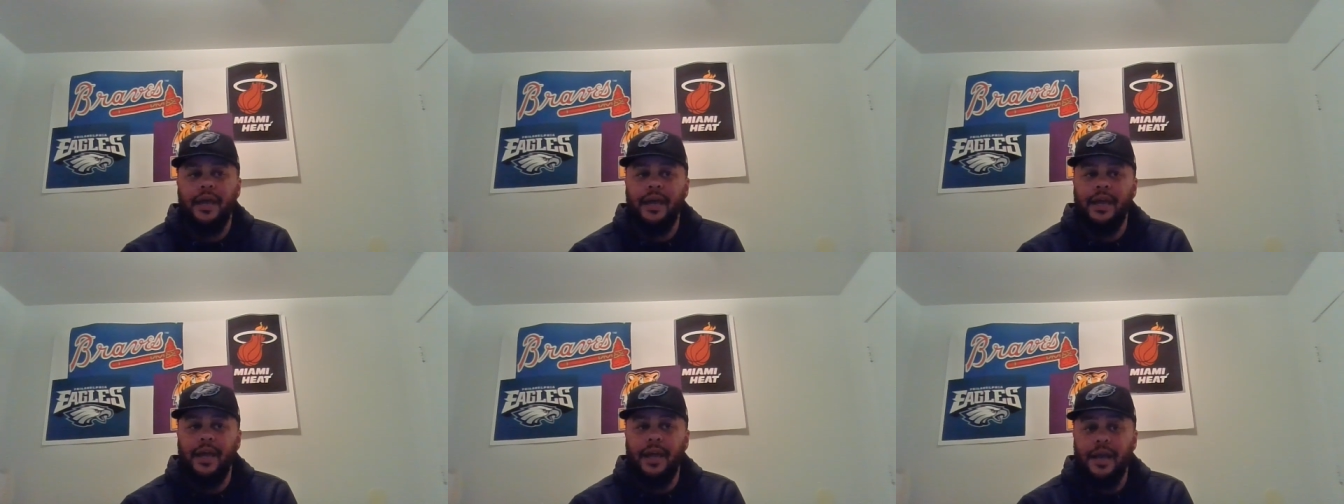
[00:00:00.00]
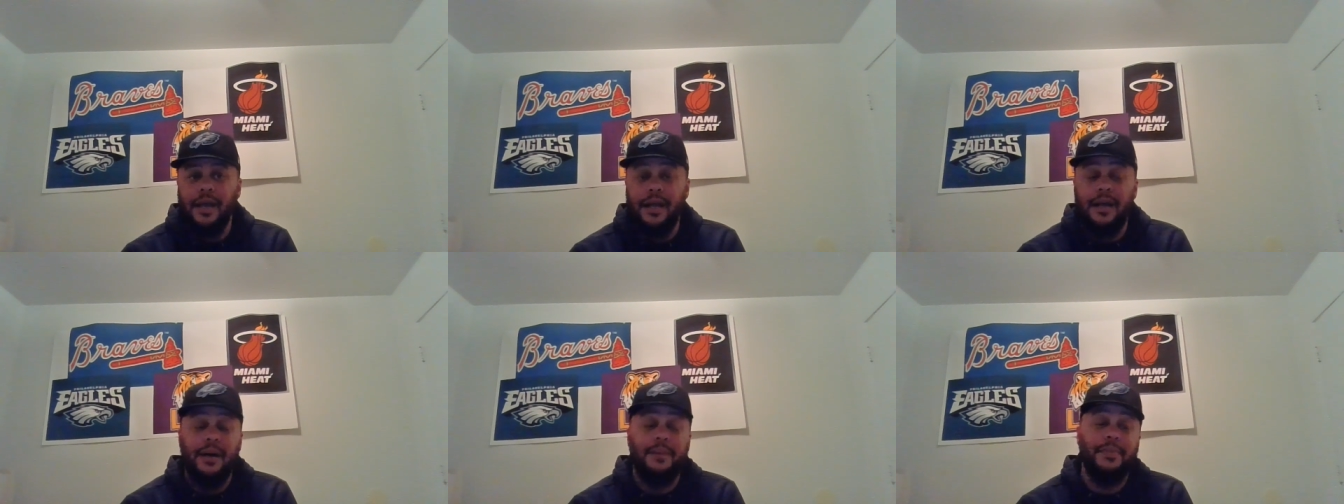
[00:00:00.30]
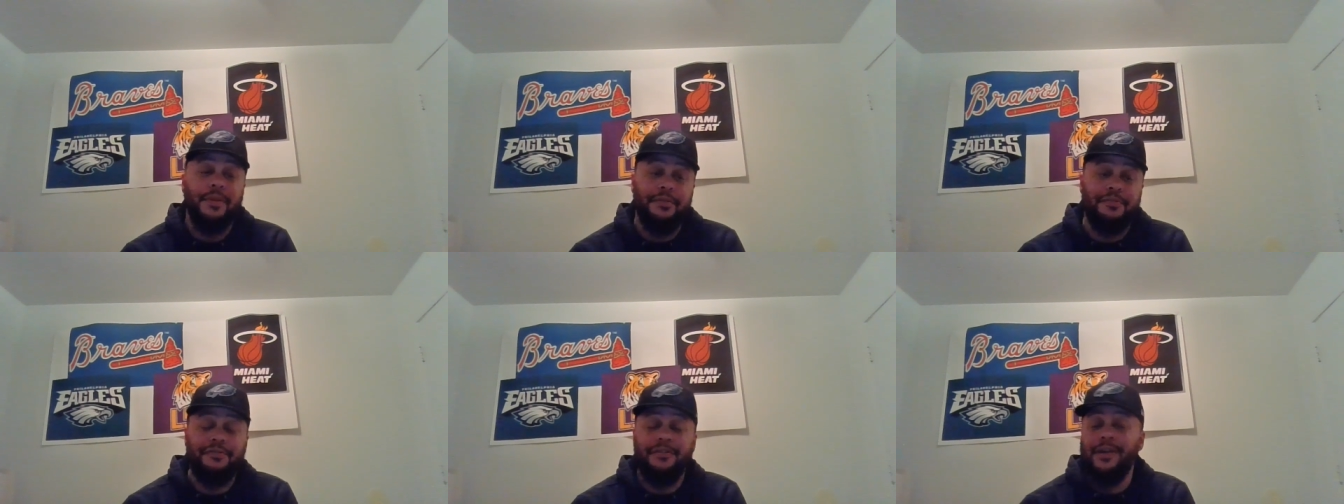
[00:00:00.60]
and
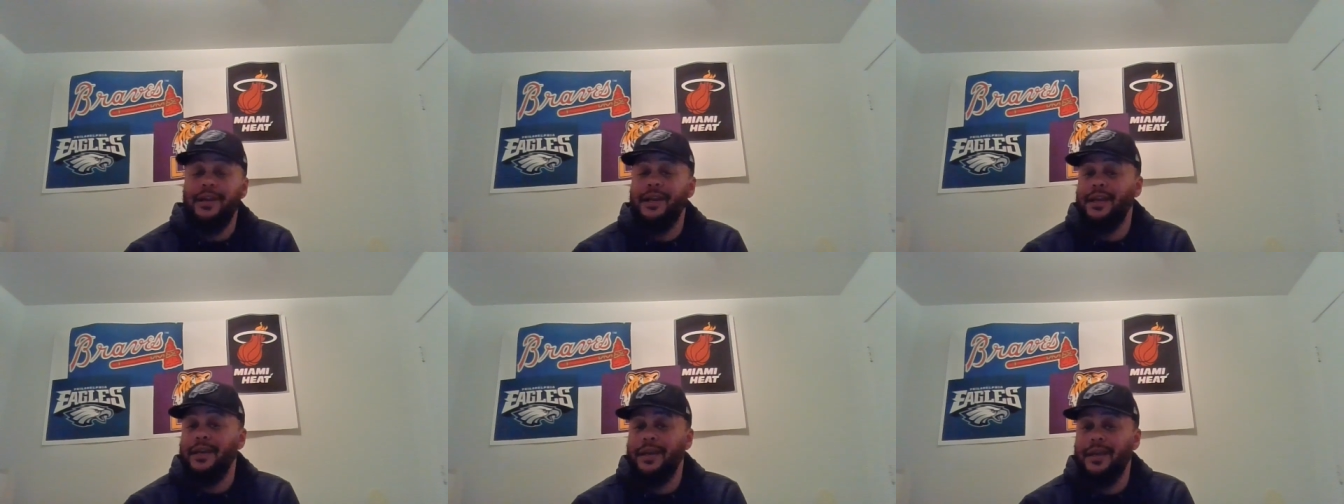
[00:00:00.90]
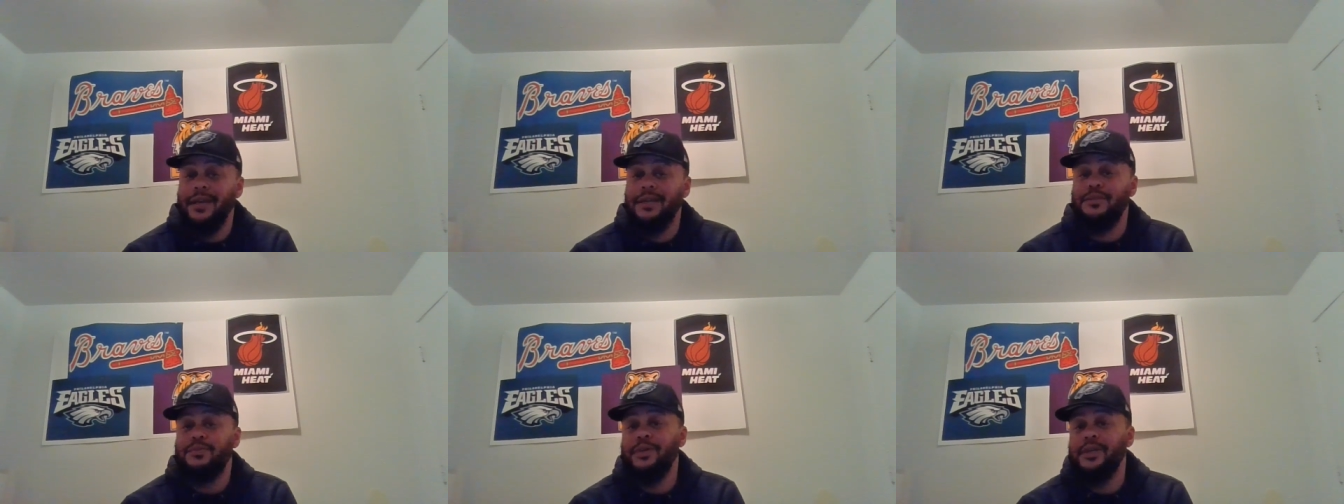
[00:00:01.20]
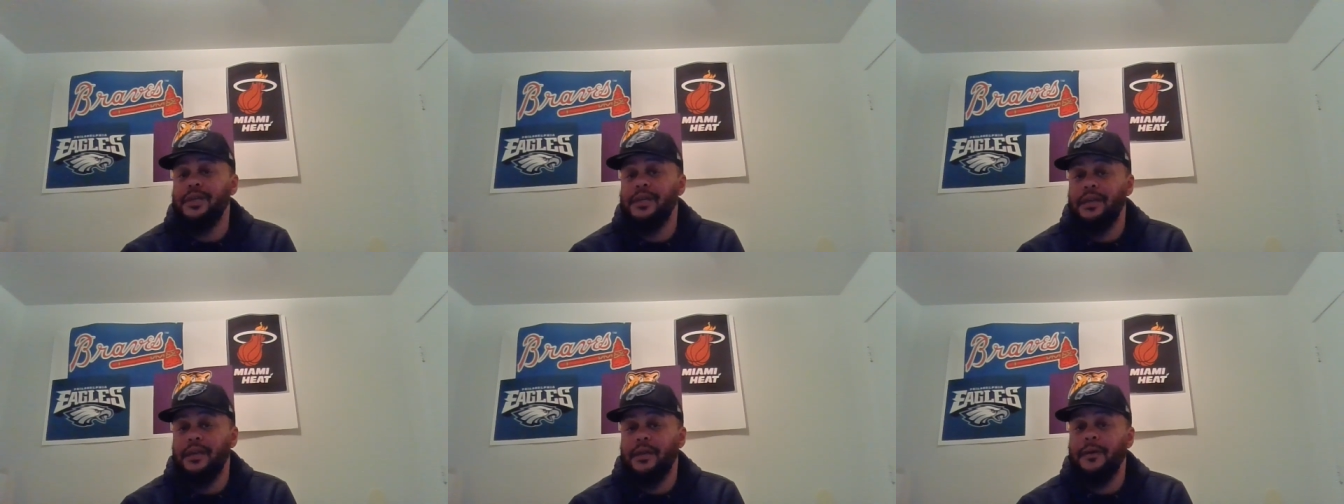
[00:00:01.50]
come to Philly next
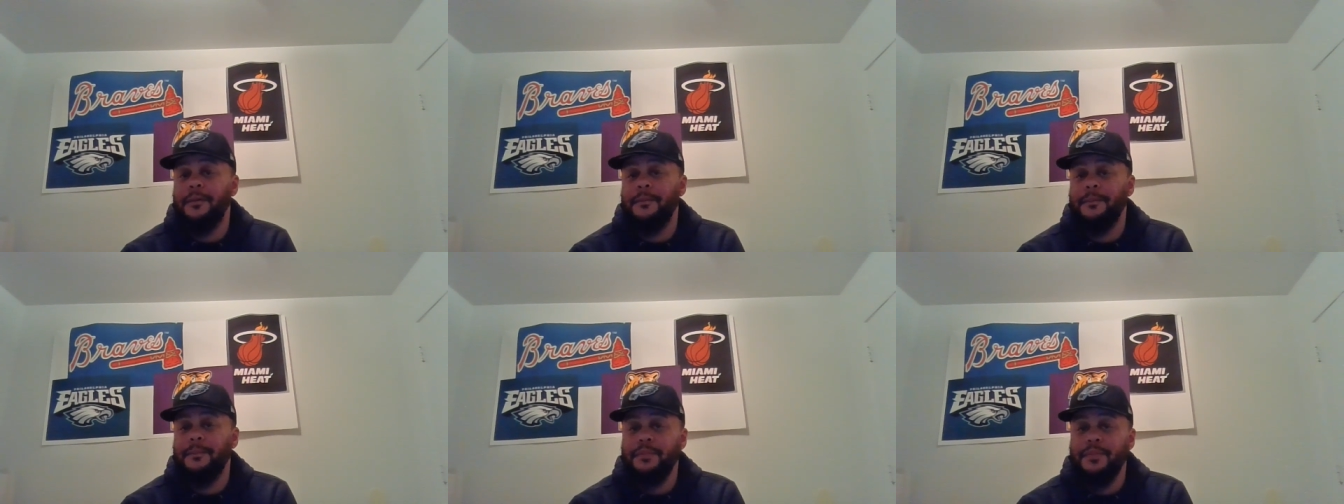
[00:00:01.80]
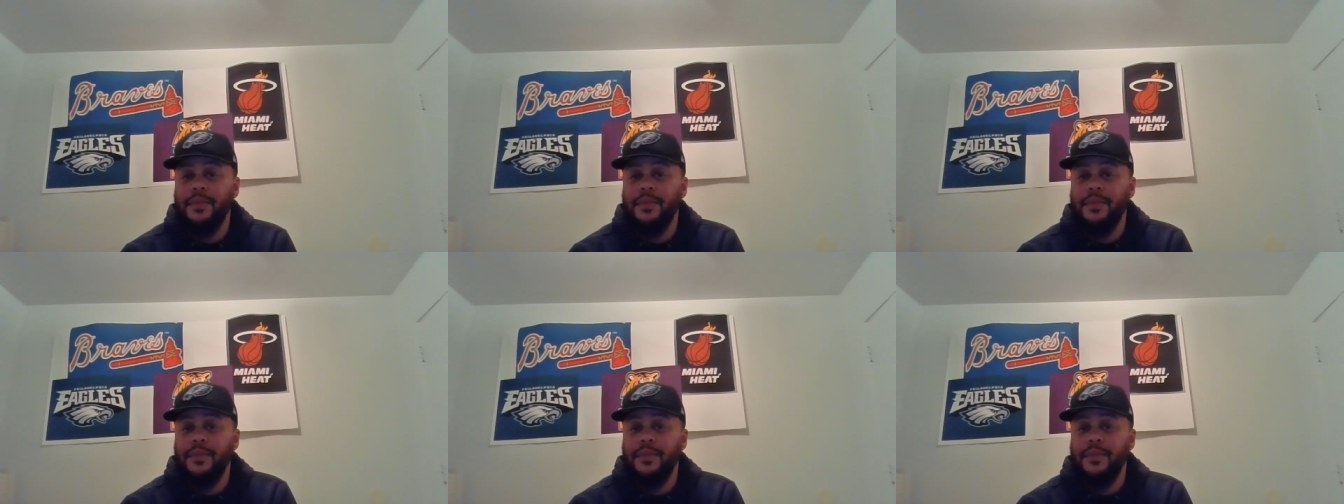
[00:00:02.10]
weekend.